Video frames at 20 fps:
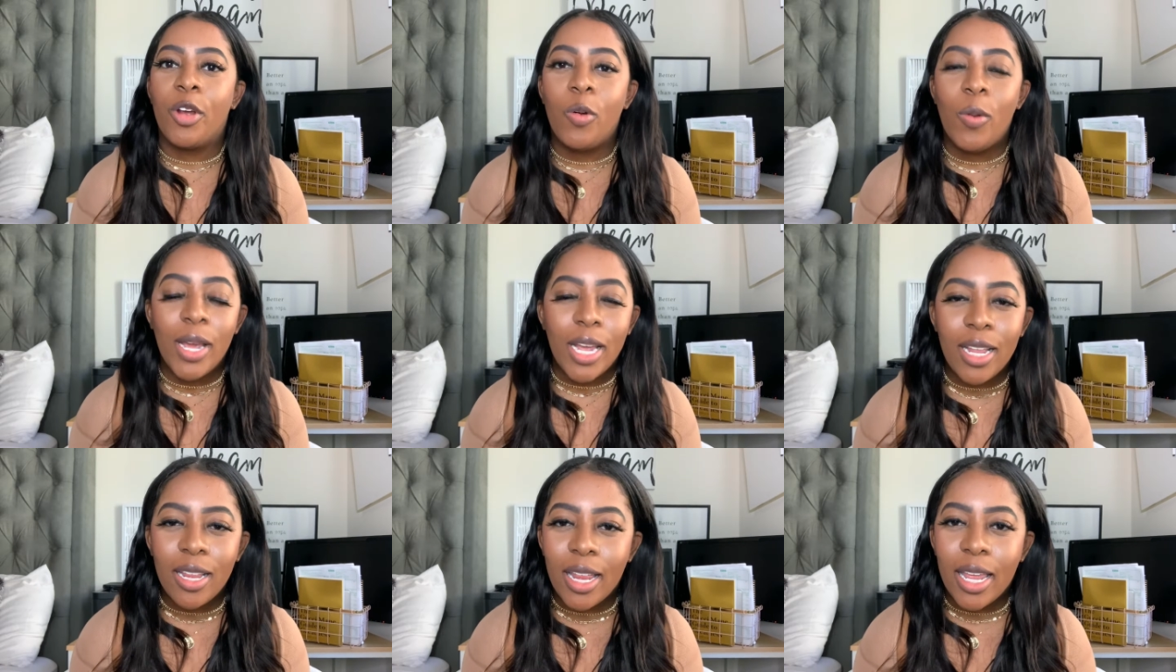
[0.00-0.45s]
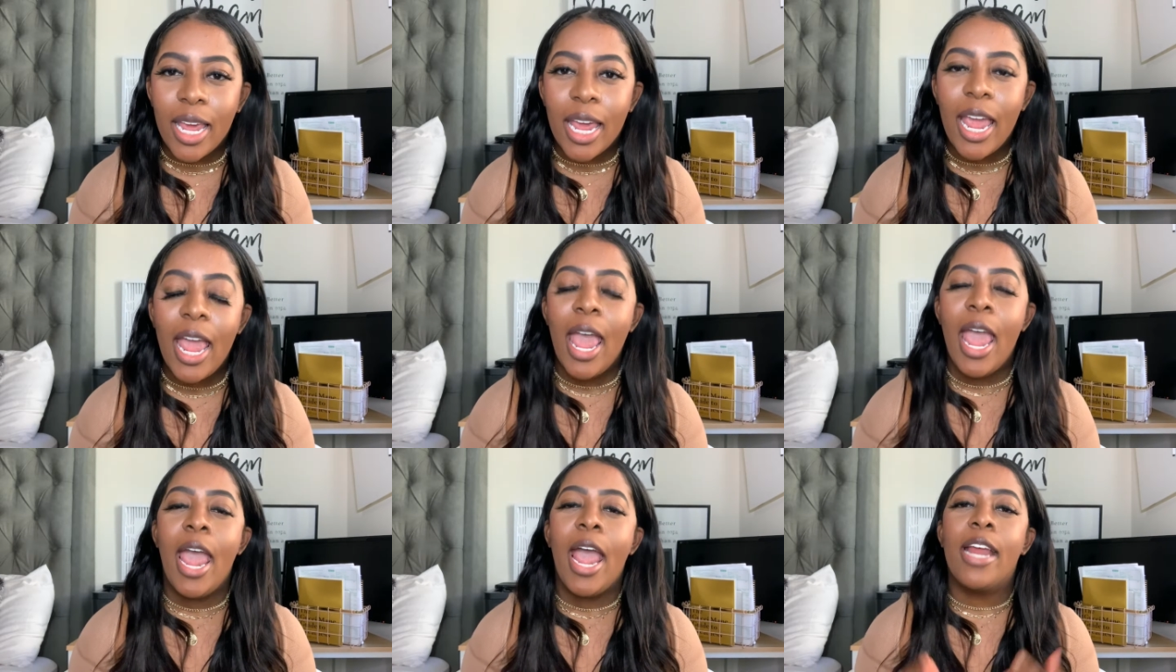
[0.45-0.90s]
quickly
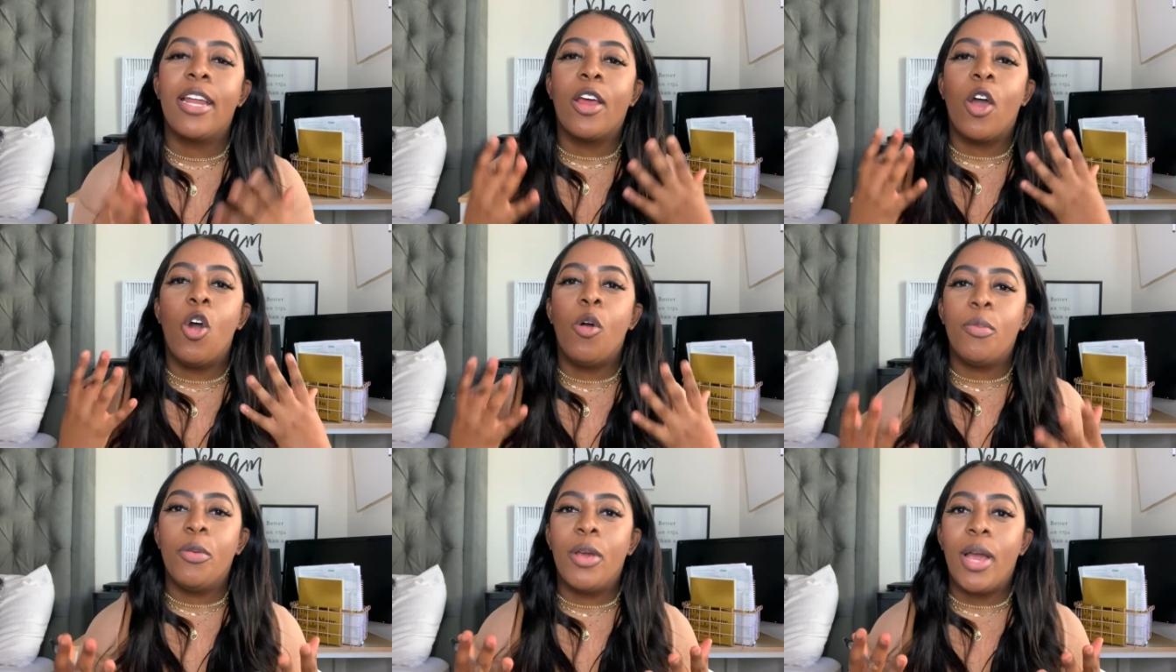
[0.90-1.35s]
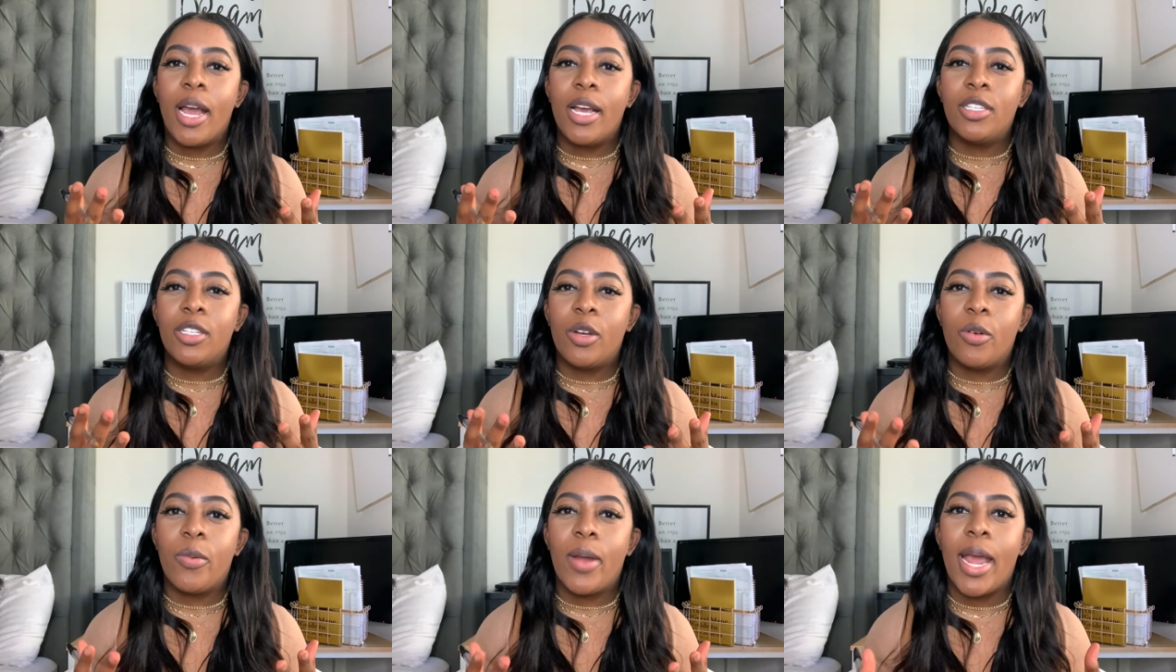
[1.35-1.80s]
and i hope you
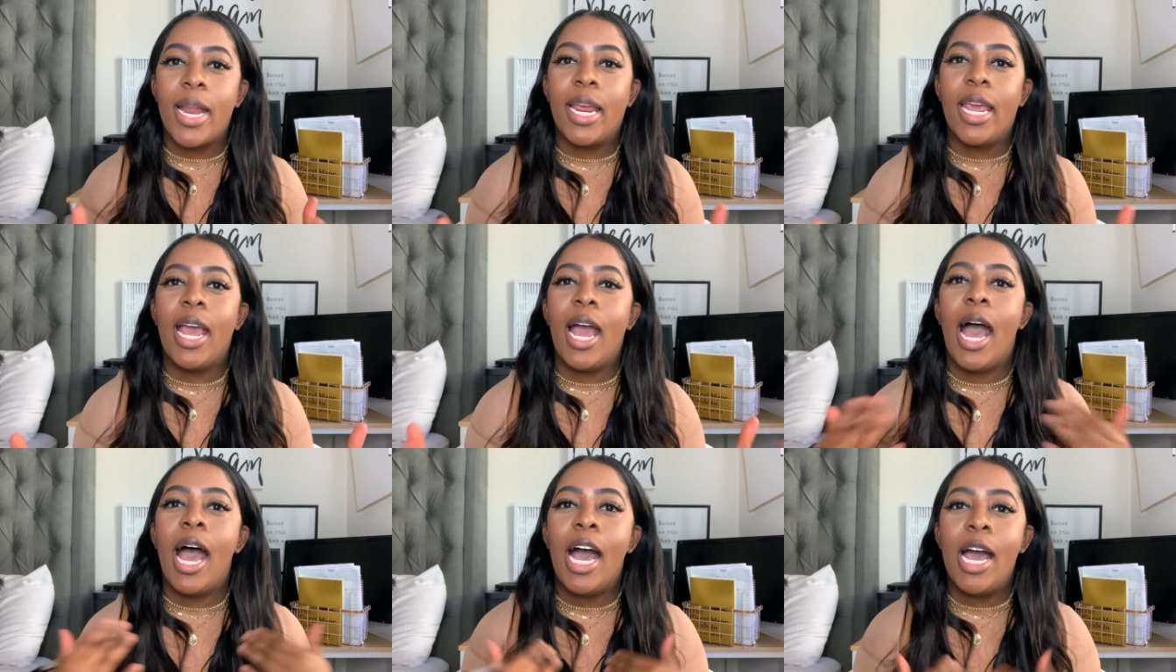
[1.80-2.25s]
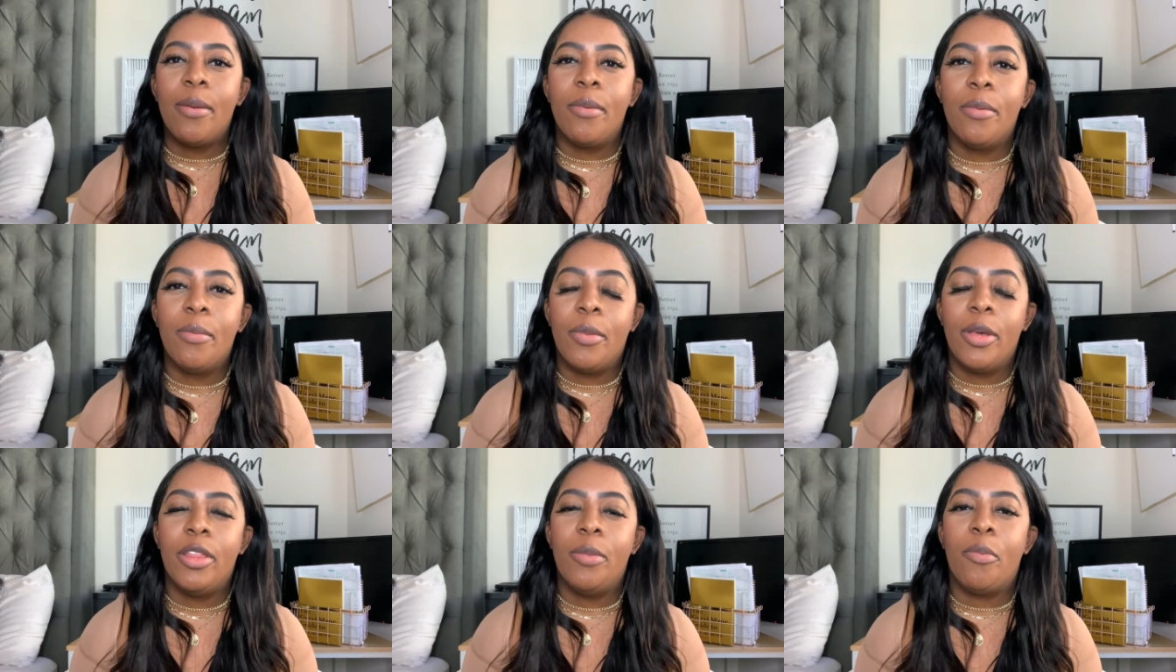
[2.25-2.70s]
guys are ready i
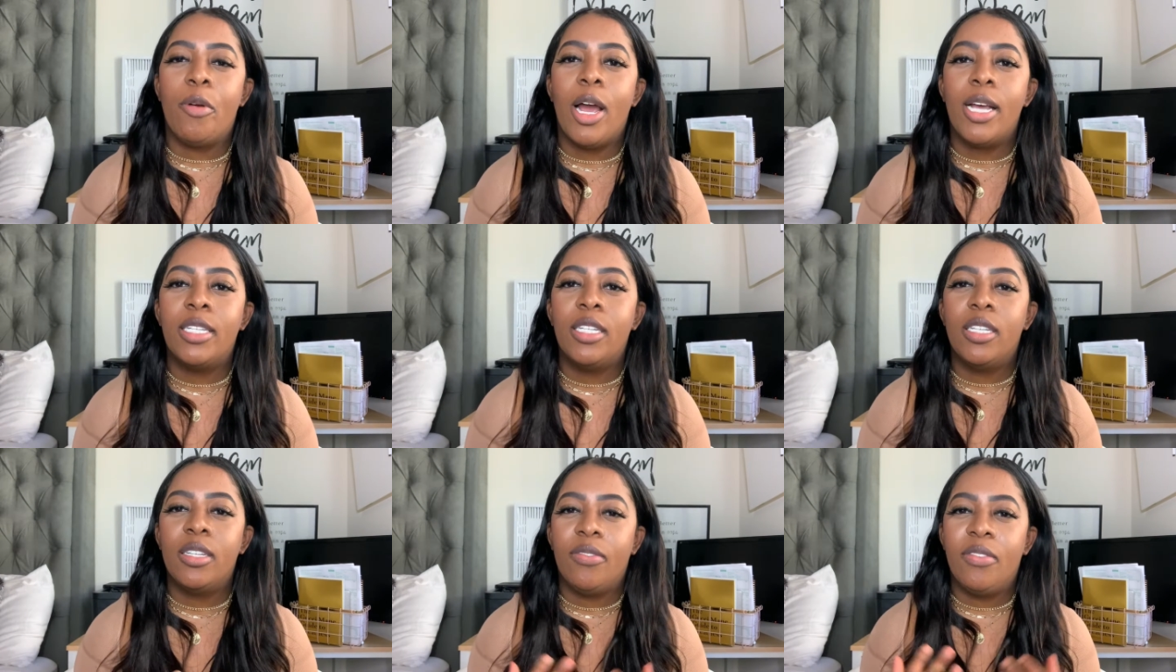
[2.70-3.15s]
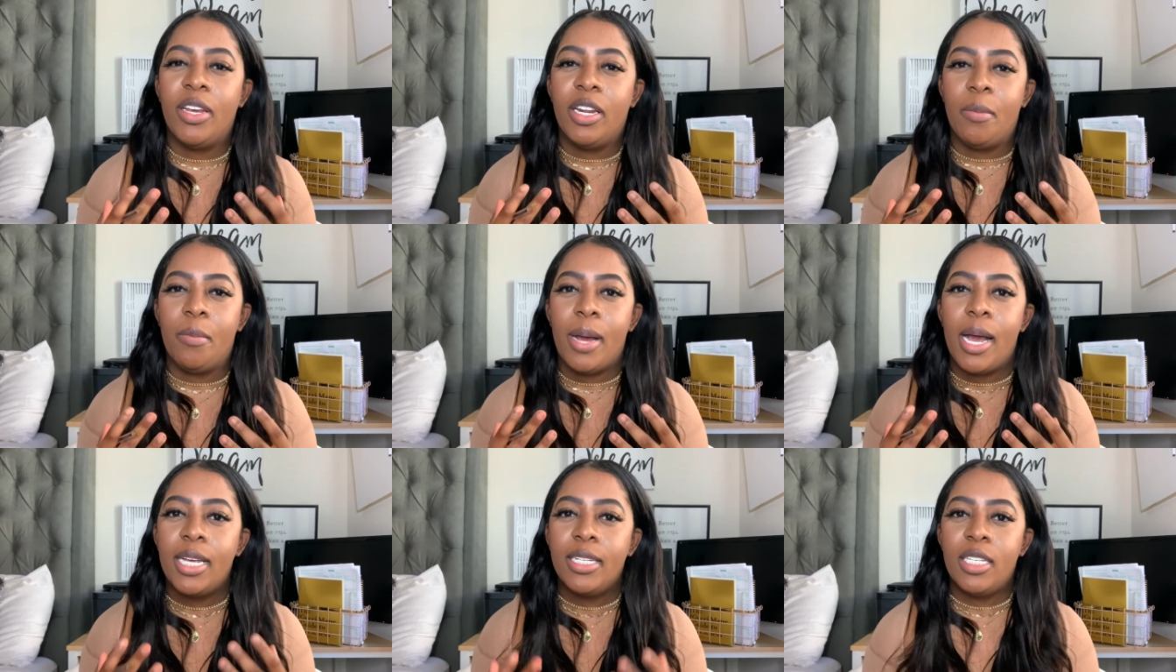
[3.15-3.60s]
am in the process of getting
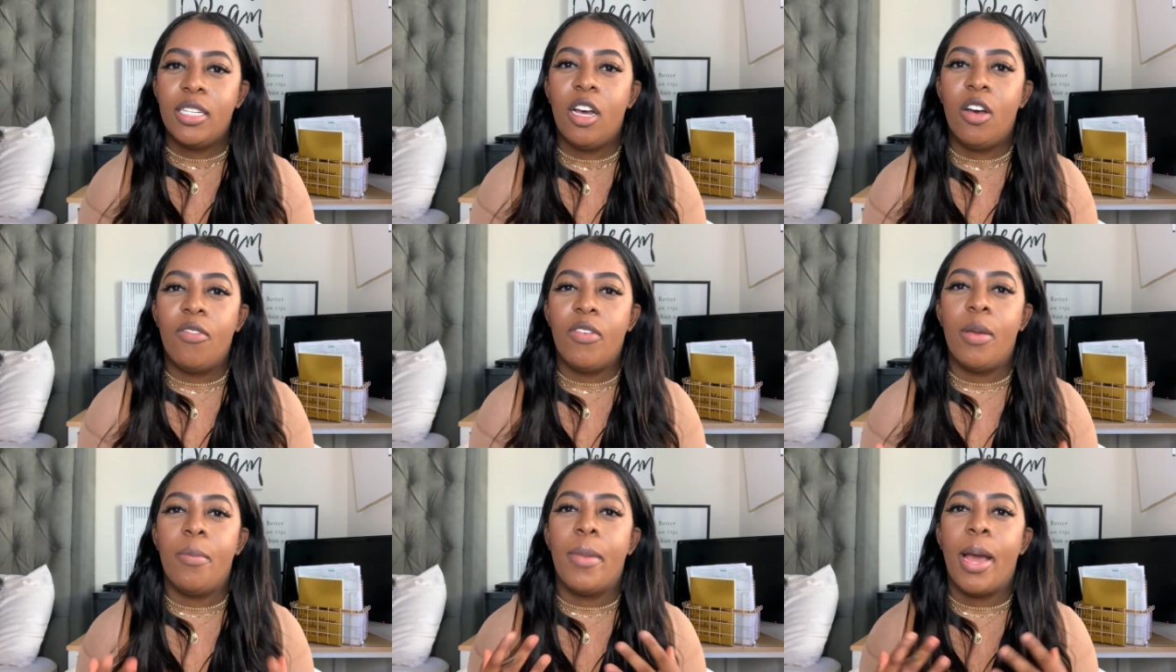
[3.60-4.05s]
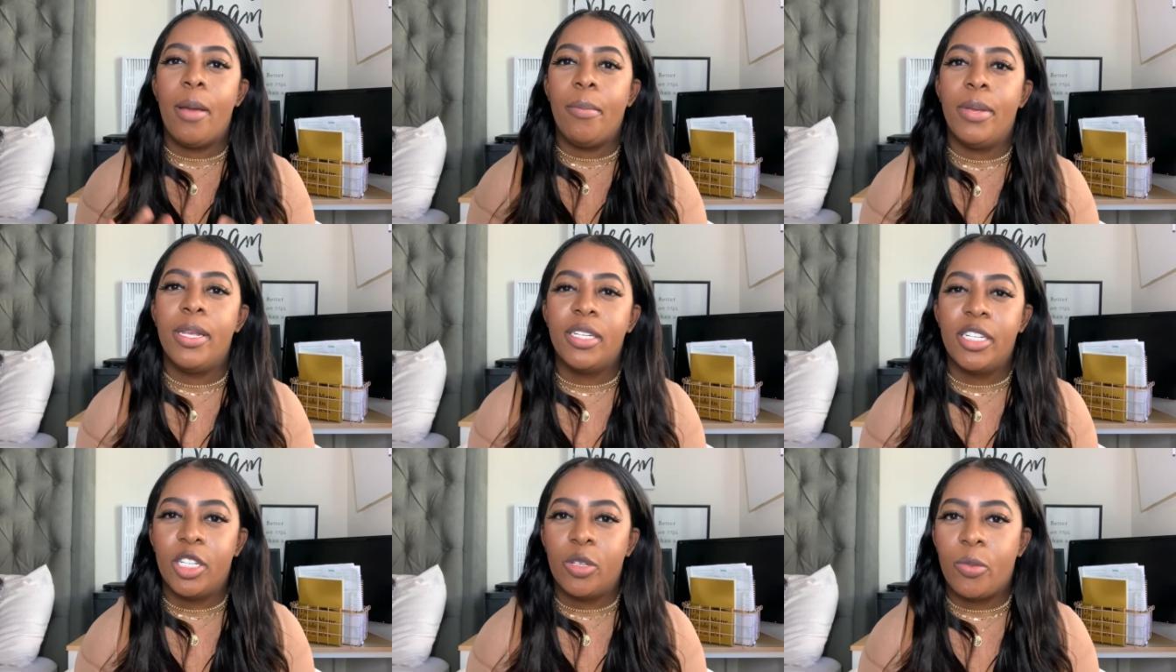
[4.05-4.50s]
myself and my
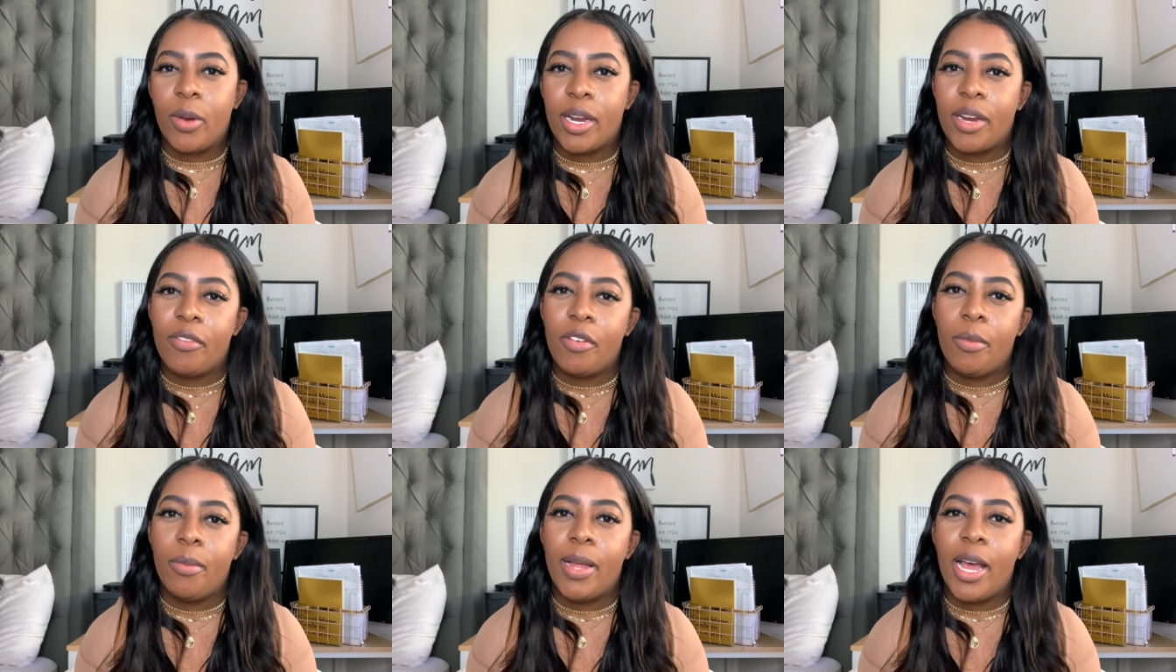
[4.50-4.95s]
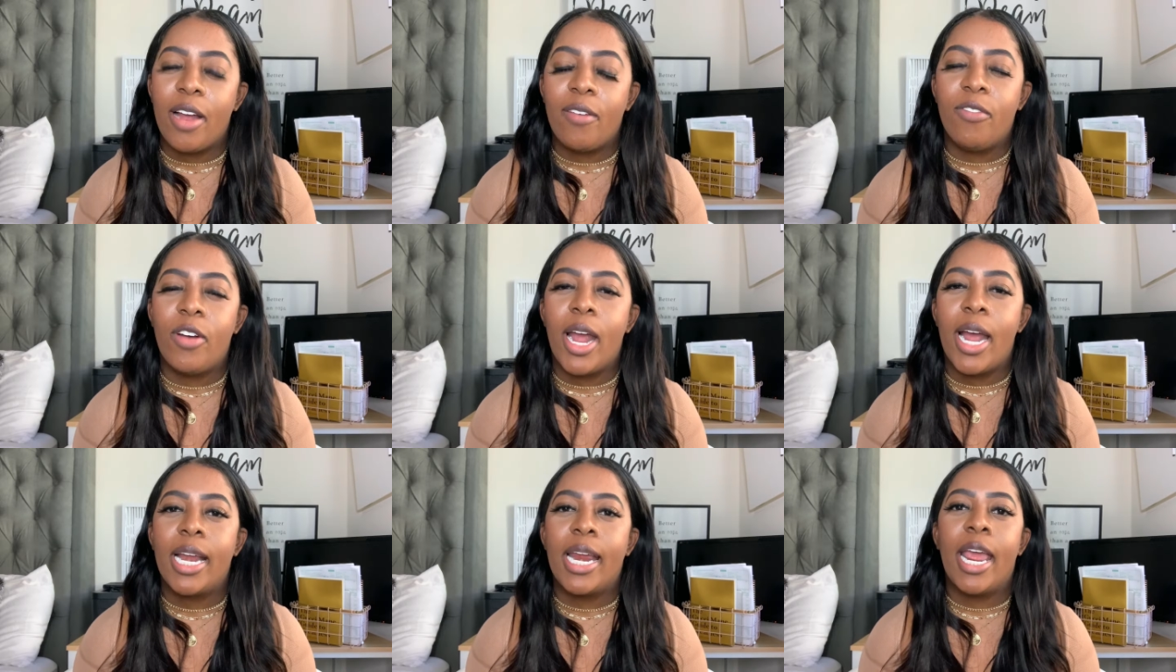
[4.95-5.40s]
business ready for black
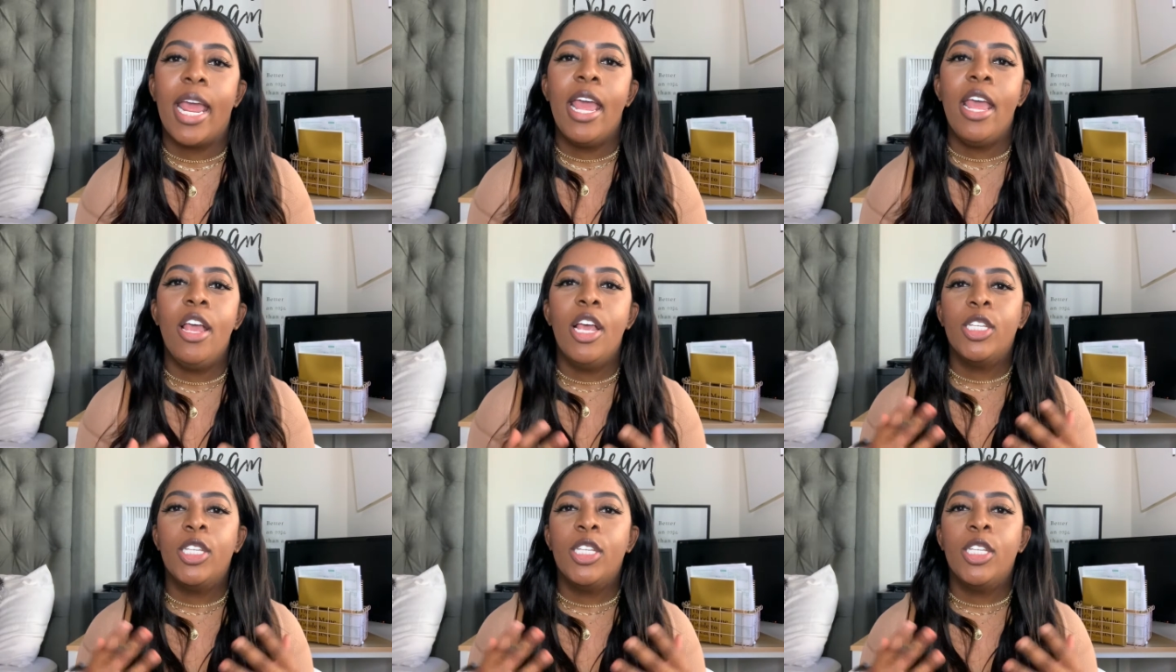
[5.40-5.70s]
friday